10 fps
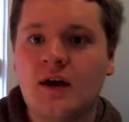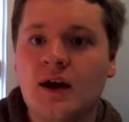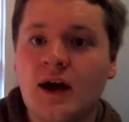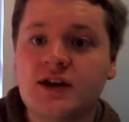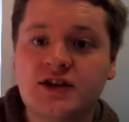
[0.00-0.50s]

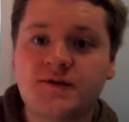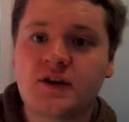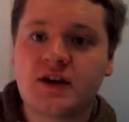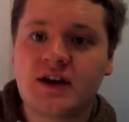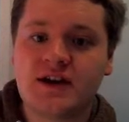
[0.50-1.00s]
And just
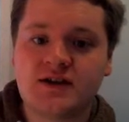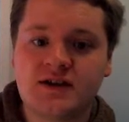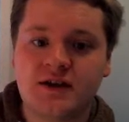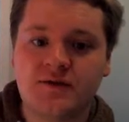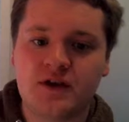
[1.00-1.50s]
for ease
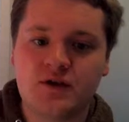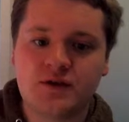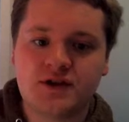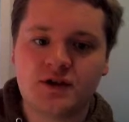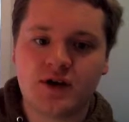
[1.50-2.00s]
of
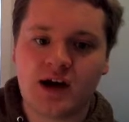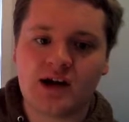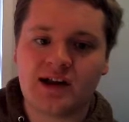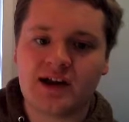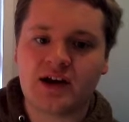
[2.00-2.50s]
use, you can
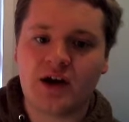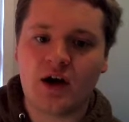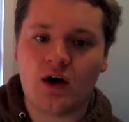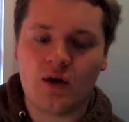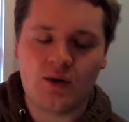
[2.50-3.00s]
click
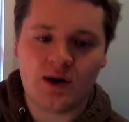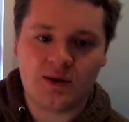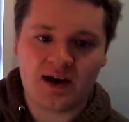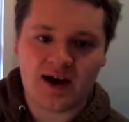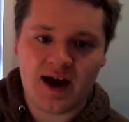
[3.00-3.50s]
No
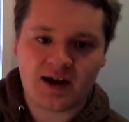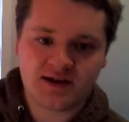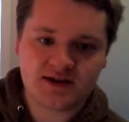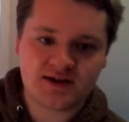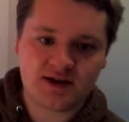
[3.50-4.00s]
when it
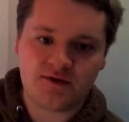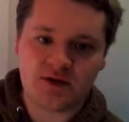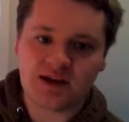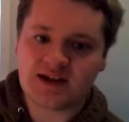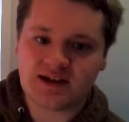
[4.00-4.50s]
asks if
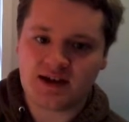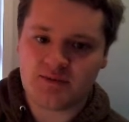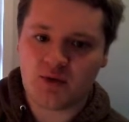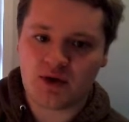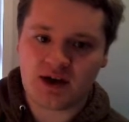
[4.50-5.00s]
you'd like to
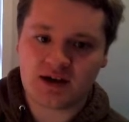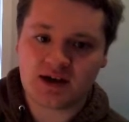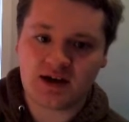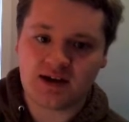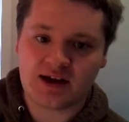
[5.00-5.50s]
import a
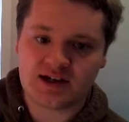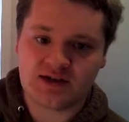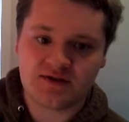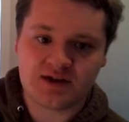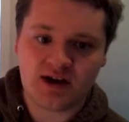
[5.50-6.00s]
collection
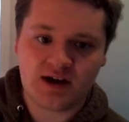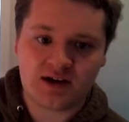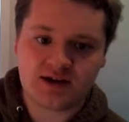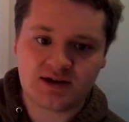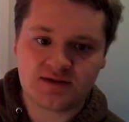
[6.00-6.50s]
of
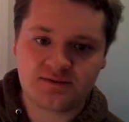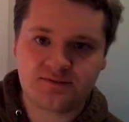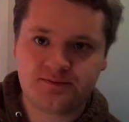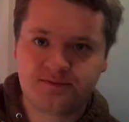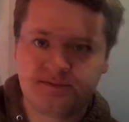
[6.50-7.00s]
songs.
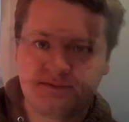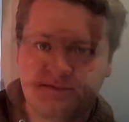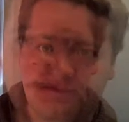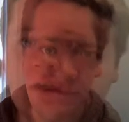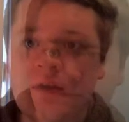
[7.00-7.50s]

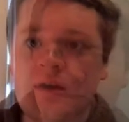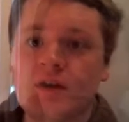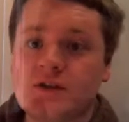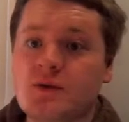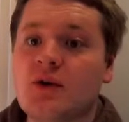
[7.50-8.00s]

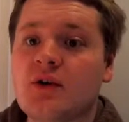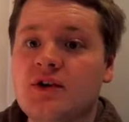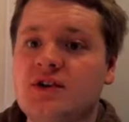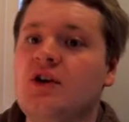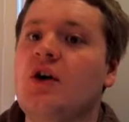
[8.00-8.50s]
So in order
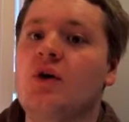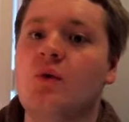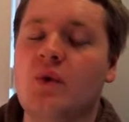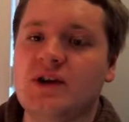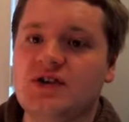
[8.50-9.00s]
to know
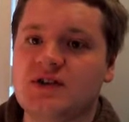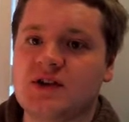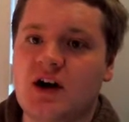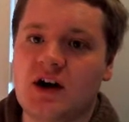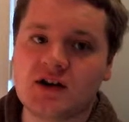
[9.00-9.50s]
which
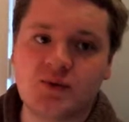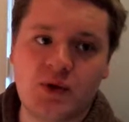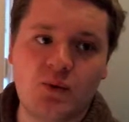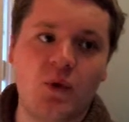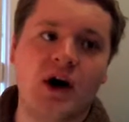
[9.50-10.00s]
songs
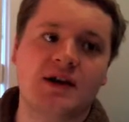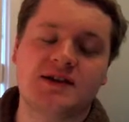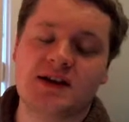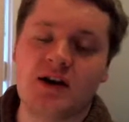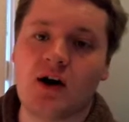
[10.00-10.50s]
we
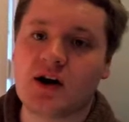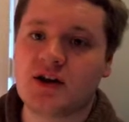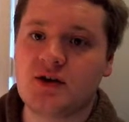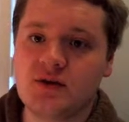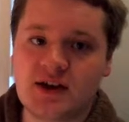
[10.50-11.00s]
want in our
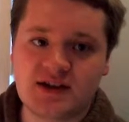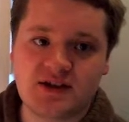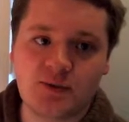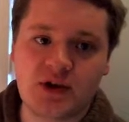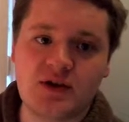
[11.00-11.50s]
cue list,
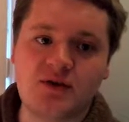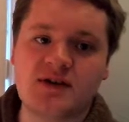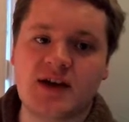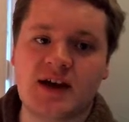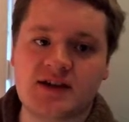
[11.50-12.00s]
we use a